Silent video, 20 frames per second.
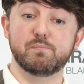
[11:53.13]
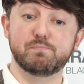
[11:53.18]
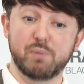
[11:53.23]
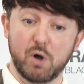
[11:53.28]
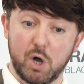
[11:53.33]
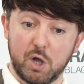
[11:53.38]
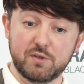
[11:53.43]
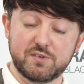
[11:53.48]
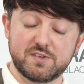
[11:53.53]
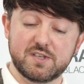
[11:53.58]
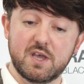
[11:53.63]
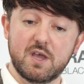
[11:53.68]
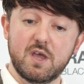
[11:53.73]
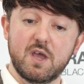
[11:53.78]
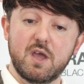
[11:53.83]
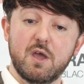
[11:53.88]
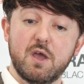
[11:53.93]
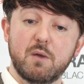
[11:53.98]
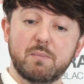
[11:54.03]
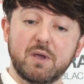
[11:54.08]
But
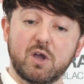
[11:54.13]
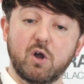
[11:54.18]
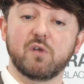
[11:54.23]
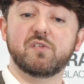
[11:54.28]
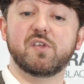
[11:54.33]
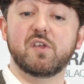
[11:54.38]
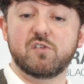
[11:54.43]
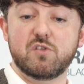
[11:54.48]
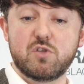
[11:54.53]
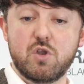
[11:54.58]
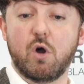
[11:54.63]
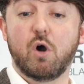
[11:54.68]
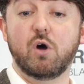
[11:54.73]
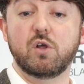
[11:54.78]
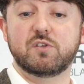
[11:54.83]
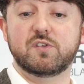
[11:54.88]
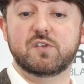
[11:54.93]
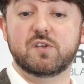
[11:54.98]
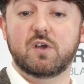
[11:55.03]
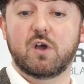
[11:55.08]
because it's
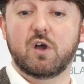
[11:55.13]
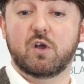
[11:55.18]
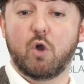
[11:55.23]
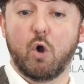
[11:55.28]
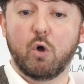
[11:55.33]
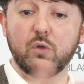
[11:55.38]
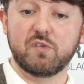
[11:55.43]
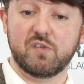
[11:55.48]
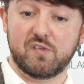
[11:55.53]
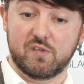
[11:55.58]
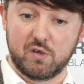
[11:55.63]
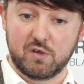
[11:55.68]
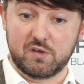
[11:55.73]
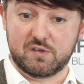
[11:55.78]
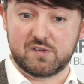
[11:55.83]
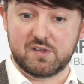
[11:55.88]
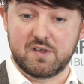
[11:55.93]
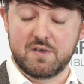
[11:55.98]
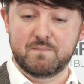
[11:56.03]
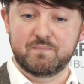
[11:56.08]
not a
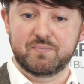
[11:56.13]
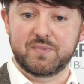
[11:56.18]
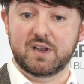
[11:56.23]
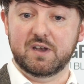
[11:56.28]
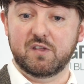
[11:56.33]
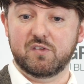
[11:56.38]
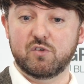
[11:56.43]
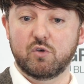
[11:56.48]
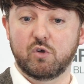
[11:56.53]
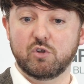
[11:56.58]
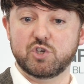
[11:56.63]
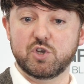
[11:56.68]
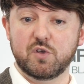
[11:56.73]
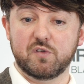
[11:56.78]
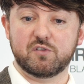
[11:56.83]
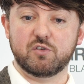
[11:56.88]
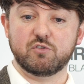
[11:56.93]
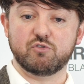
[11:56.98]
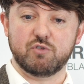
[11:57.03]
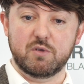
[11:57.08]
concert and it's not
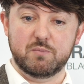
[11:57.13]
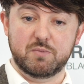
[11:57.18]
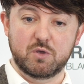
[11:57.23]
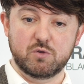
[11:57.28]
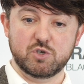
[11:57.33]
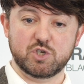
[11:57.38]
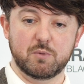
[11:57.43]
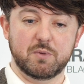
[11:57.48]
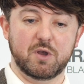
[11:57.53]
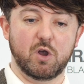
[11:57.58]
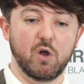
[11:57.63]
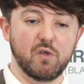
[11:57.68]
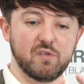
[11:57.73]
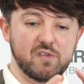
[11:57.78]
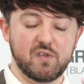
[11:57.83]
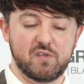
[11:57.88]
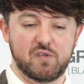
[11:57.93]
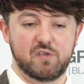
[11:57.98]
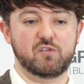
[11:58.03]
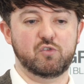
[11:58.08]
just a tribute show, because
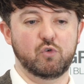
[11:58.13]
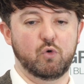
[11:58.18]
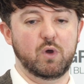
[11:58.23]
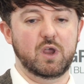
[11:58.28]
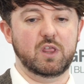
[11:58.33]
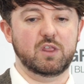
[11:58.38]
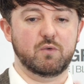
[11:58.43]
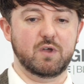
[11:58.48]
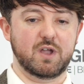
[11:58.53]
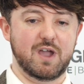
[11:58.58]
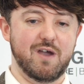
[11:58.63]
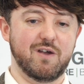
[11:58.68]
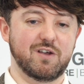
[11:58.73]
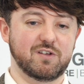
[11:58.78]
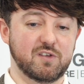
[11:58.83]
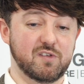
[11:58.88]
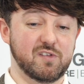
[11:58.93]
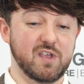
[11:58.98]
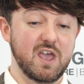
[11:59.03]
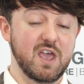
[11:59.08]
there's a story and there are
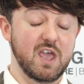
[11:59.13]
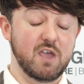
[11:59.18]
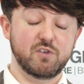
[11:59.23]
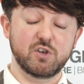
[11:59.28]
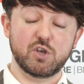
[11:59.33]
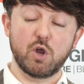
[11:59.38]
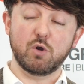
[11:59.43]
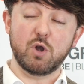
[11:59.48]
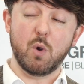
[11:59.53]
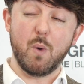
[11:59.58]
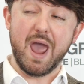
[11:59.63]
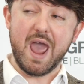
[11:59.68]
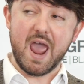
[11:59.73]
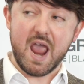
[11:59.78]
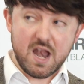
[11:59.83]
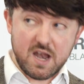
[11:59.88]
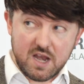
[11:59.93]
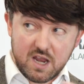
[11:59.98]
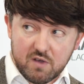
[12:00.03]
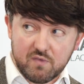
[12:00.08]
characters, if you don't know
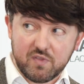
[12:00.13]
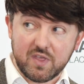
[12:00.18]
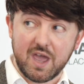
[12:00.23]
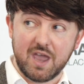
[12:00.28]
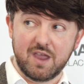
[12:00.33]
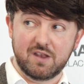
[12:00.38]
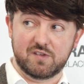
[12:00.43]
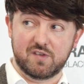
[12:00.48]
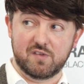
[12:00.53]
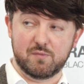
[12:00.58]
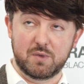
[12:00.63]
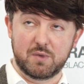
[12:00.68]
any of the 80s